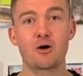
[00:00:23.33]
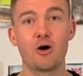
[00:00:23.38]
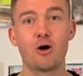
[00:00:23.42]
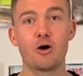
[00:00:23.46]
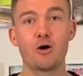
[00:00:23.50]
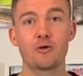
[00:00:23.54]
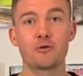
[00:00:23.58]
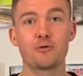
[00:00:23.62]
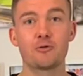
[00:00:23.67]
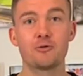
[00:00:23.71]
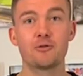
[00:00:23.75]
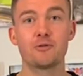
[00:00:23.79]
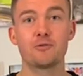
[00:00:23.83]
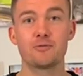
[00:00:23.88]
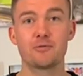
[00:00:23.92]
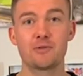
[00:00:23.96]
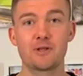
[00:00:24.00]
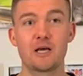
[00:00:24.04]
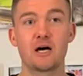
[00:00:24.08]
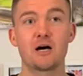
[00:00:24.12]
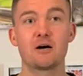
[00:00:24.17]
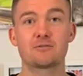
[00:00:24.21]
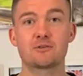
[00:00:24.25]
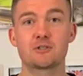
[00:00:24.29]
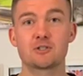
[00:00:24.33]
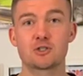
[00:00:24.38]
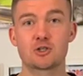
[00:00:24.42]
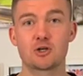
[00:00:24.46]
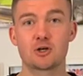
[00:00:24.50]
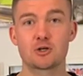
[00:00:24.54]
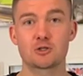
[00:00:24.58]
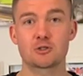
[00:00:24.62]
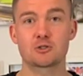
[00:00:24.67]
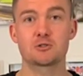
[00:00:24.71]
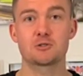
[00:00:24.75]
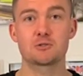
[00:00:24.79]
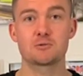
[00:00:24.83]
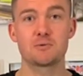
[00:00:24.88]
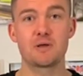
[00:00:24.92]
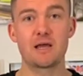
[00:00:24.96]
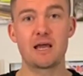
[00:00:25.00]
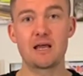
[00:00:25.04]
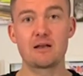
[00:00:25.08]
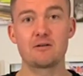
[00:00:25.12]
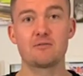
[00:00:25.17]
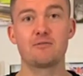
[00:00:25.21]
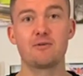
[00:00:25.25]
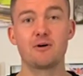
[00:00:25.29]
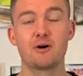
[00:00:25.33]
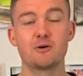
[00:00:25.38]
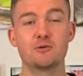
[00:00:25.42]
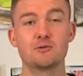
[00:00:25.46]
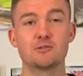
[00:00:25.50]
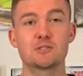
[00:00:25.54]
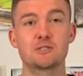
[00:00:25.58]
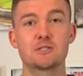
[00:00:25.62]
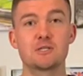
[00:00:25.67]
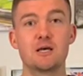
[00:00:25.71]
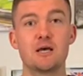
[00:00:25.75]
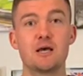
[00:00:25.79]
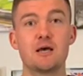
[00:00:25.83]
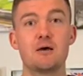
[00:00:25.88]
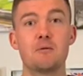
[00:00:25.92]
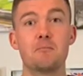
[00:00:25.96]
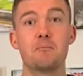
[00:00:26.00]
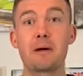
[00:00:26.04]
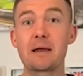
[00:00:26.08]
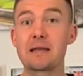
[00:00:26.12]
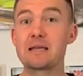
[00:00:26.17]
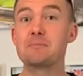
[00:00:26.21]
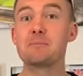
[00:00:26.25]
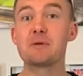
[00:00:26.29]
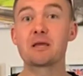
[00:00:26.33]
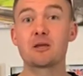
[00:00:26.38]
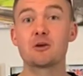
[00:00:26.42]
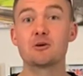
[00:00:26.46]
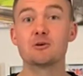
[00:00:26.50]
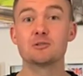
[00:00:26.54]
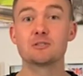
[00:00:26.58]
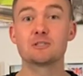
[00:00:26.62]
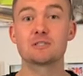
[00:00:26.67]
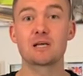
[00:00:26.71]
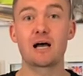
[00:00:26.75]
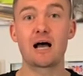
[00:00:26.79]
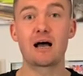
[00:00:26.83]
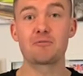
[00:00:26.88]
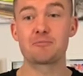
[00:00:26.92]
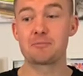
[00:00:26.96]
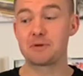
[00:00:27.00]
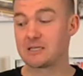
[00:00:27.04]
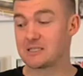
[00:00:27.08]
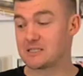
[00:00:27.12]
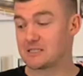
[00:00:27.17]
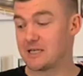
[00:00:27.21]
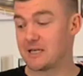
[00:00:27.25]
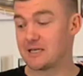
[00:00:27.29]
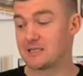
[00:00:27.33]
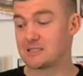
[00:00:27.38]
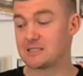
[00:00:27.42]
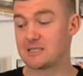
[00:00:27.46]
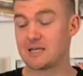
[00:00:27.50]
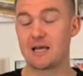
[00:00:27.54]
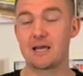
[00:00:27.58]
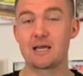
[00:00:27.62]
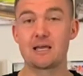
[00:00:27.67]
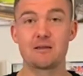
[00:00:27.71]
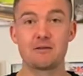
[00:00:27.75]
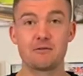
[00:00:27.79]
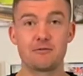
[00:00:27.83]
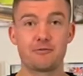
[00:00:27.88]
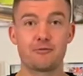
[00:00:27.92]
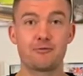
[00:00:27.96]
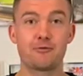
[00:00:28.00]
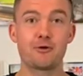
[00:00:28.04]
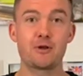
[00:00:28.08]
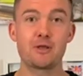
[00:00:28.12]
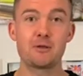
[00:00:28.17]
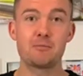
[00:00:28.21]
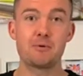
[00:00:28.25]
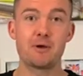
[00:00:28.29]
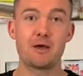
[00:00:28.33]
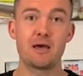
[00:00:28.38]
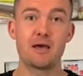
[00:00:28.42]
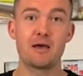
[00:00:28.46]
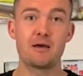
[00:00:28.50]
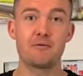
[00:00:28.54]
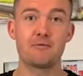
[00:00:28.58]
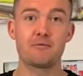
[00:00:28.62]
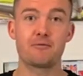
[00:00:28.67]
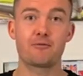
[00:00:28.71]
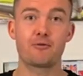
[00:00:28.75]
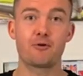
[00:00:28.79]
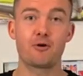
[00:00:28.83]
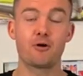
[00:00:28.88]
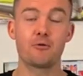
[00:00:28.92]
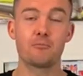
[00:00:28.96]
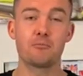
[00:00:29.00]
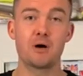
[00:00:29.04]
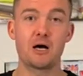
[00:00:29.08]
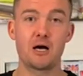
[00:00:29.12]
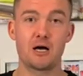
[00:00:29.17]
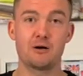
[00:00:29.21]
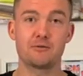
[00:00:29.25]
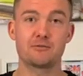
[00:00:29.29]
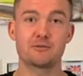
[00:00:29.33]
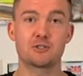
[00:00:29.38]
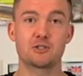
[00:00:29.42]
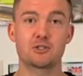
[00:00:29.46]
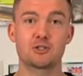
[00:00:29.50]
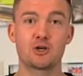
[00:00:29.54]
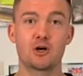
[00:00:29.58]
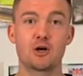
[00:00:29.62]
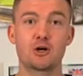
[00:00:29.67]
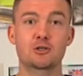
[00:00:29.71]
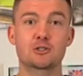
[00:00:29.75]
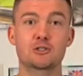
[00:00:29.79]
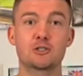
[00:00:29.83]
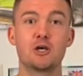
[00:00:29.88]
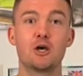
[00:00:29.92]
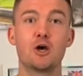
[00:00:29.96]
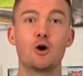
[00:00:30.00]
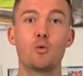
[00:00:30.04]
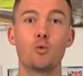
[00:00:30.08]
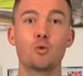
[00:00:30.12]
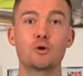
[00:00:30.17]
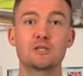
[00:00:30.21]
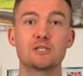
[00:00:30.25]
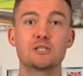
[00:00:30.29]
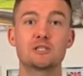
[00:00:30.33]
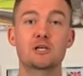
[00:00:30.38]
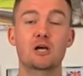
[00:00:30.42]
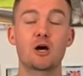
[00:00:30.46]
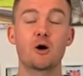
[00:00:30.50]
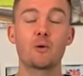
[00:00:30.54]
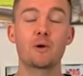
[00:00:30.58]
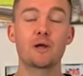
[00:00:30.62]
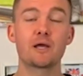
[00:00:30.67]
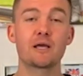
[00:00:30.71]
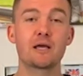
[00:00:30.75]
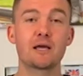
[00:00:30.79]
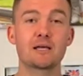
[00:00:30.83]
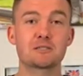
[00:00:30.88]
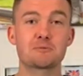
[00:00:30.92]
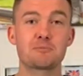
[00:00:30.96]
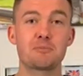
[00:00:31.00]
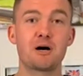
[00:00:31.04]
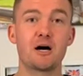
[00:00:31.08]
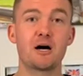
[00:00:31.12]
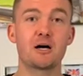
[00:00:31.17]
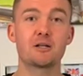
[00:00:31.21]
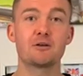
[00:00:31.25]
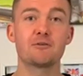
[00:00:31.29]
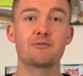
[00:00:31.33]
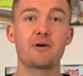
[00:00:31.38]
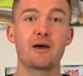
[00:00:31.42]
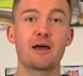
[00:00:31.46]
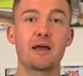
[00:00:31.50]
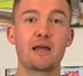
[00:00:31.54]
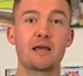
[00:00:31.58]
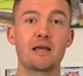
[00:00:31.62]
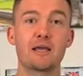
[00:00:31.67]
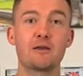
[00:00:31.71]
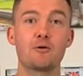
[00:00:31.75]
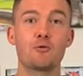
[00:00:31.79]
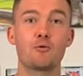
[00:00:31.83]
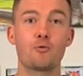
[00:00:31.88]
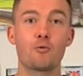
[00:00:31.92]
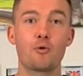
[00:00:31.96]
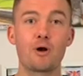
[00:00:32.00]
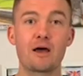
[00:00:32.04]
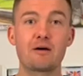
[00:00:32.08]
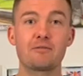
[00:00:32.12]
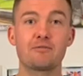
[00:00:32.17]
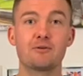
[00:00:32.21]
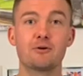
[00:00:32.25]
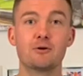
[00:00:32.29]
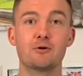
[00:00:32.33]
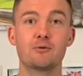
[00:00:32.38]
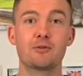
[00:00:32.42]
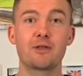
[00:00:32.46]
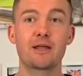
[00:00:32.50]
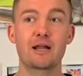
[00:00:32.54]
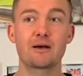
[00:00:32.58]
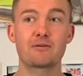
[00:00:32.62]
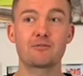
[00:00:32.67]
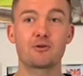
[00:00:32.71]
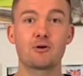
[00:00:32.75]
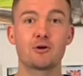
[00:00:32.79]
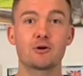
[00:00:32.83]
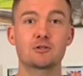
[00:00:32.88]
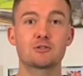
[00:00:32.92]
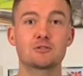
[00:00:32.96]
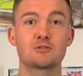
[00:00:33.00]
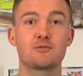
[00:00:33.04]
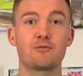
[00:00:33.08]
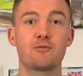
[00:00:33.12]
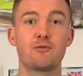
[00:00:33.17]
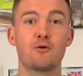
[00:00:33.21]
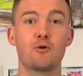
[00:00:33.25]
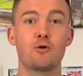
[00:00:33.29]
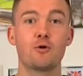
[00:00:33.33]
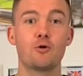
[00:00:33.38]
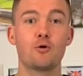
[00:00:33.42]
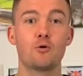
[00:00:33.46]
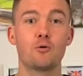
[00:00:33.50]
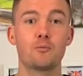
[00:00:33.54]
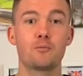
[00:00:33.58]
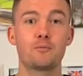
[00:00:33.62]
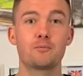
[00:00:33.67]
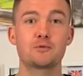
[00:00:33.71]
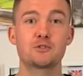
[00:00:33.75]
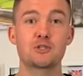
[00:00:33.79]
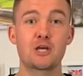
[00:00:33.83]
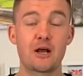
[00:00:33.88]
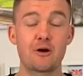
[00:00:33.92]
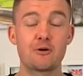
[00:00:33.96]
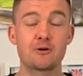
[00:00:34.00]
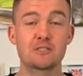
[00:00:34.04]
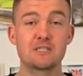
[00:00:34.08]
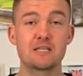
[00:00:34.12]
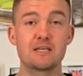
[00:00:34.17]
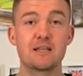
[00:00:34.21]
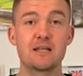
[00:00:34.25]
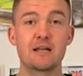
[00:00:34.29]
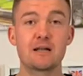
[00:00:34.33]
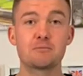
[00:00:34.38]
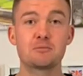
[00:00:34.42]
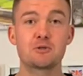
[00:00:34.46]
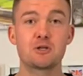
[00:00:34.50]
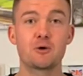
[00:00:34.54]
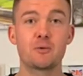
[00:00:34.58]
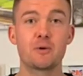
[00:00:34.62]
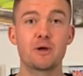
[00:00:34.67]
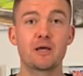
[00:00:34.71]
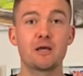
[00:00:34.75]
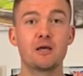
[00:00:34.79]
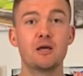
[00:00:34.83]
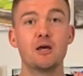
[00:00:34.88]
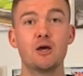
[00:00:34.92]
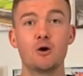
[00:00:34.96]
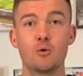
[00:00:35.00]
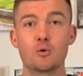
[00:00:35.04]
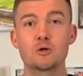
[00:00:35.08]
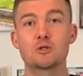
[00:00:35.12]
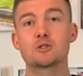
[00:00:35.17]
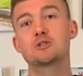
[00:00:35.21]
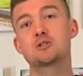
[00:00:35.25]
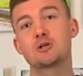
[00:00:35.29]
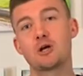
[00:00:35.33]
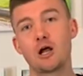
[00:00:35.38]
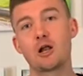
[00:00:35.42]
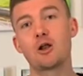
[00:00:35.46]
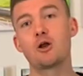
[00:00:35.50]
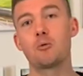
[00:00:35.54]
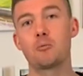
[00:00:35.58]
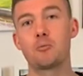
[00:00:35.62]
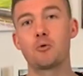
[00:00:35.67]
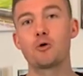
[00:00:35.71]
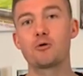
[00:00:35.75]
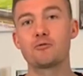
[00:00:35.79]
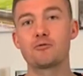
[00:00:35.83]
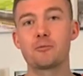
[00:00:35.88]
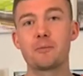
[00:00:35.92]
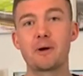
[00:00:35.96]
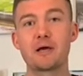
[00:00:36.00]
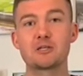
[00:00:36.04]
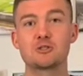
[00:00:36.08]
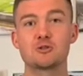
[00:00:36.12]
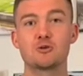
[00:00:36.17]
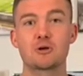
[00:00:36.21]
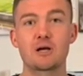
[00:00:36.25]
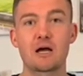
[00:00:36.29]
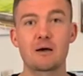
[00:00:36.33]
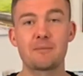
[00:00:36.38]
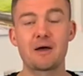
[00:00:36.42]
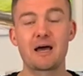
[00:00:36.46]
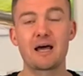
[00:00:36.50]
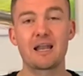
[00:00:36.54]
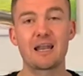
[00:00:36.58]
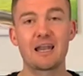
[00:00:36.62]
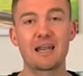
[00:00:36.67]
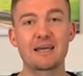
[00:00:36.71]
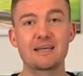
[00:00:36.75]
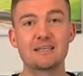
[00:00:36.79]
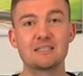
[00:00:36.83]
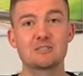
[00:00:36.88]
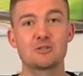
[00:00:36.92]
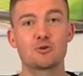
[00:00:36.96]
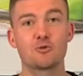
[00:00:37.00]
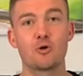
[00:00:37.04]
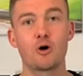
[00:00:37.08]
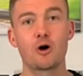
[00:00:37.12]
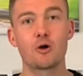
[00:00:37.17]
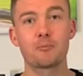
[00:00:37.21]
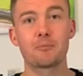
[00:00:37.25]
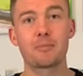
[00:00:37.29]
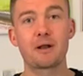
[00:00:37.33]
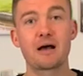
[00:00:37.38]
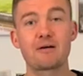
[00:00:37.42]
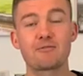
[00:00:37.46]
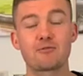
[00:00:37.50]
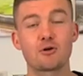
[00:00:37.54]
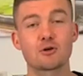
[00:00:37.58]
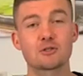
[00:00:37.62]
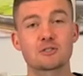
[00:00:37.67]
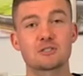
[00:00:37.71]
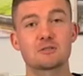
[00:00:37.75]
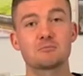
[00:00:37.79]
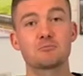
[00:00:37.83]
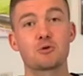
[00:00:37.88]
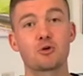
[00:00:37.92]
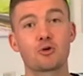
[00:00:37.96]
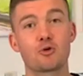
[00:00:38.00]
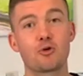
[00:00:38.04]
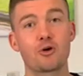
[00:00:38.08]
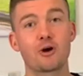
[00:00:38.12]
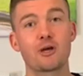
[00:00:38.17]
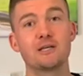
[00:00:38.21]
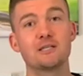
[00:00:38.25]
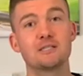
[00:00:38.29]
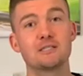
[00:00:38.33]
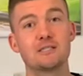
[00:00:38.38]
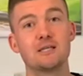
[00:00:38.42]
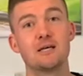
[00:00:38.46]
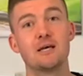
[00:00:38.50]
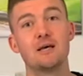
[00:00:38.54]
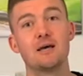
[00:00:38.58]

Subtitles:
on the AfterShokz headphones, mainly because I've been sent a free pair from AfterShokz, which is going as part of a raffle that I've got for charity that I'm doing, which a lot more information will come out later on, but I've got some great